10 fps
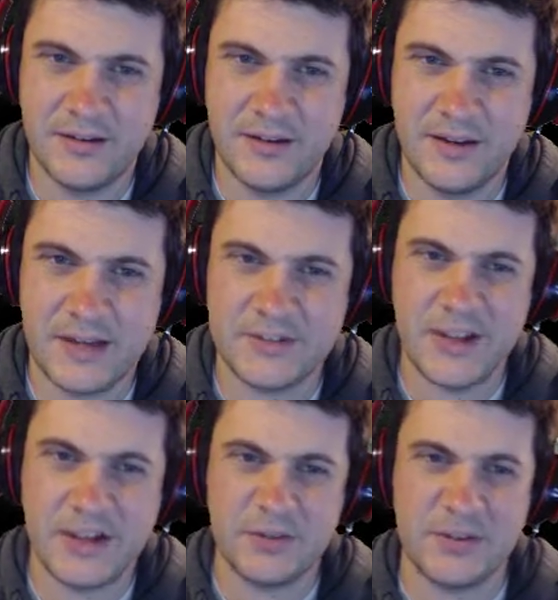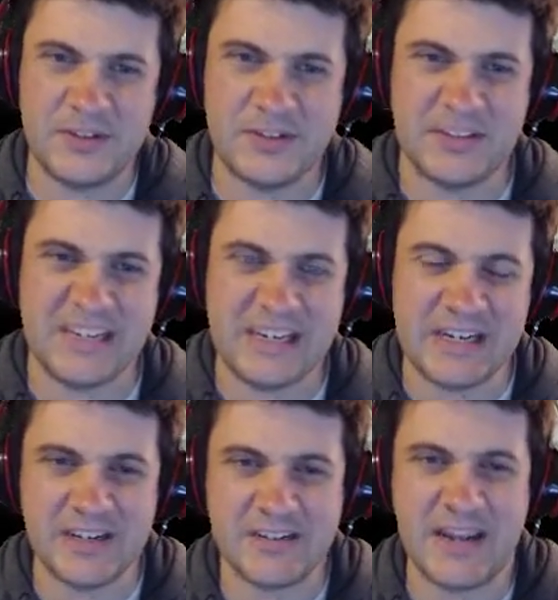As long as we succeed, he
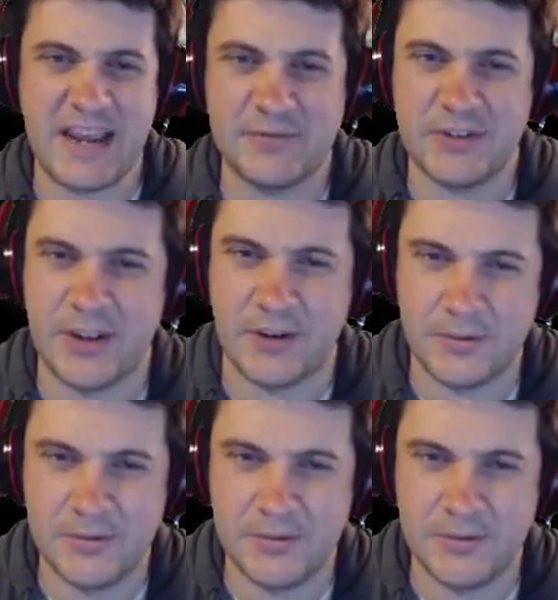doesn't have to know.